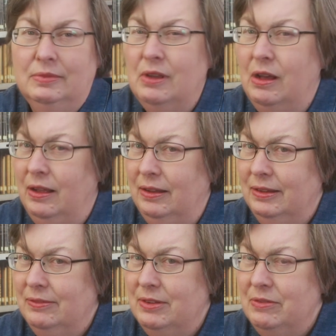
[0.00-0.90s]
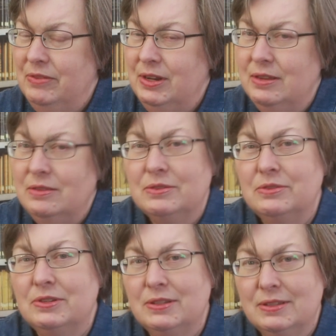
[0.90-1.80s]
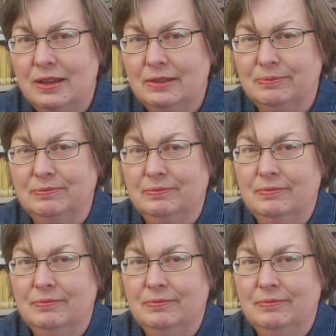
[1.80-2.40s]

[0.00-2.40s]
All of their videos or just some?